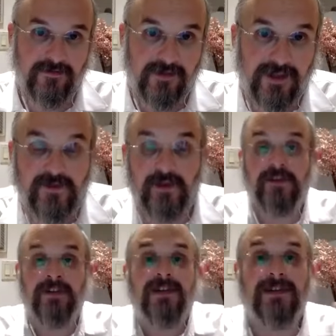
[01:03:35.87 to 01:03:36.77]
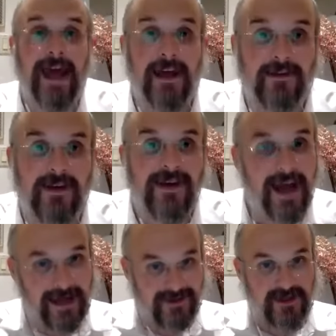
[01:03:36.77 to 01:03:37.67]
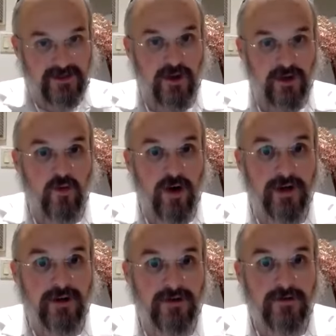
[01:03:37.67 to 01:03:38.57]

Because even if it did stand at six tefachim wide,